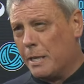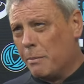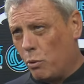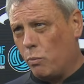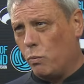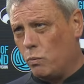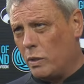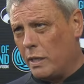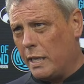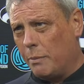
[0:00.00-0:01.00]
But we're a
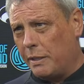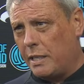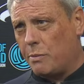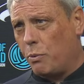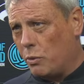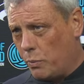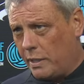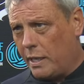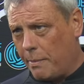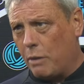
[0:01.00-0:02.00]
little bit disappointed with
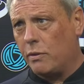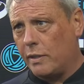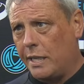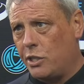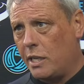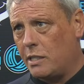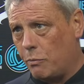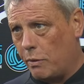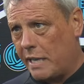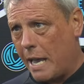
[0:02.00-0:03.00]
the amount of clean sheets that
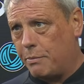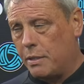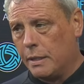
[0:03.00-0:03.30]
we've kept.